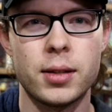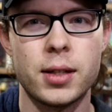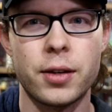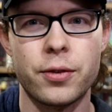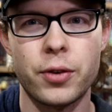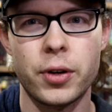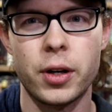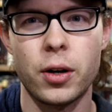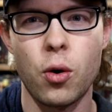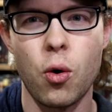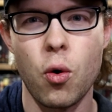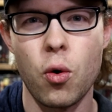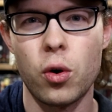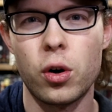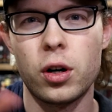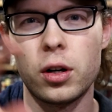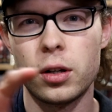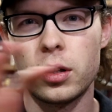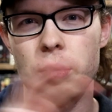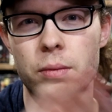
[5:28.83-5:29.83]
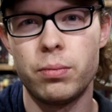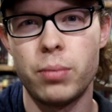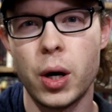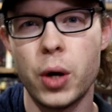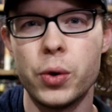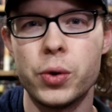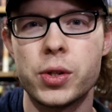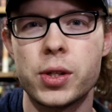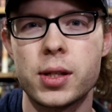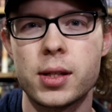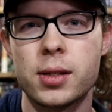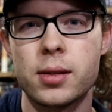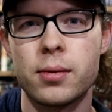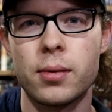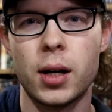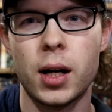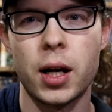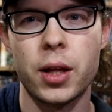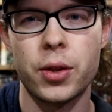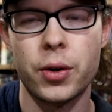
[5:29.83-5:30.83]
different horror posts
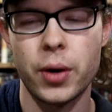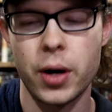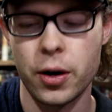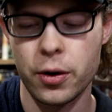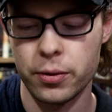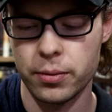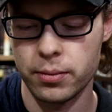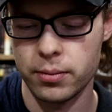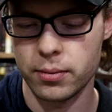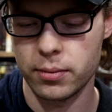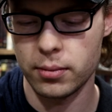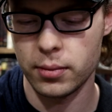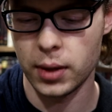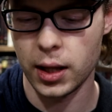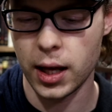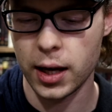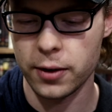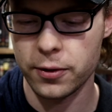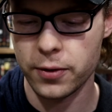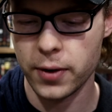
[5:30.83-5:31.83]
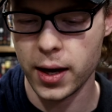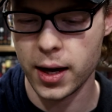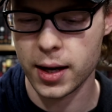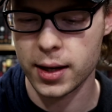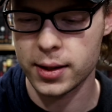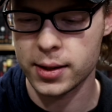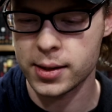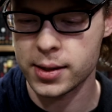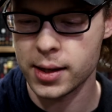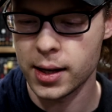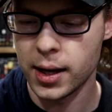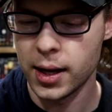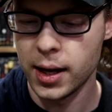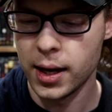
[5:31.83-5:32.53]
throughout life, and